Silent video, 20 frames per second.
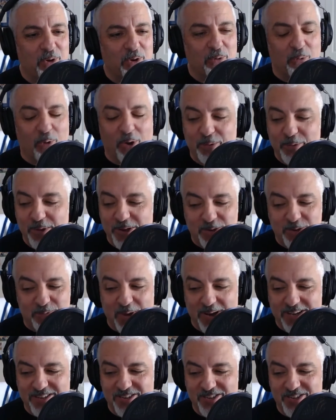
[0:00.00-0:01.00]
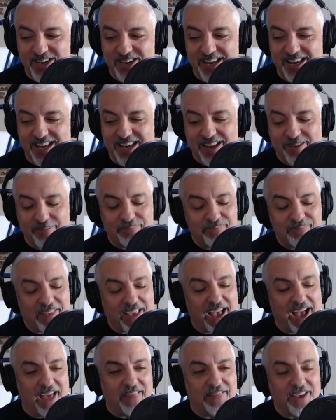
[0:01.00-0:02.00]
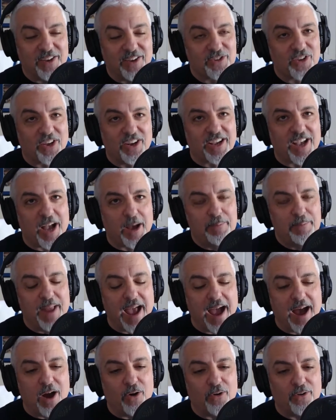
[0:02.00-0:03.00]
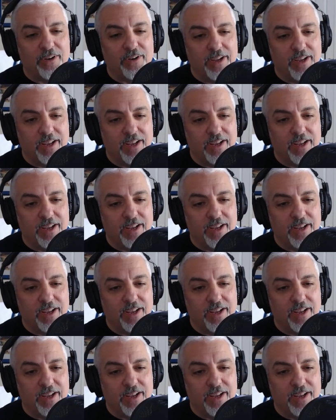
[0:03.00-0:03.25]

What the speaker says: What do we expect to see? I think it's going to come down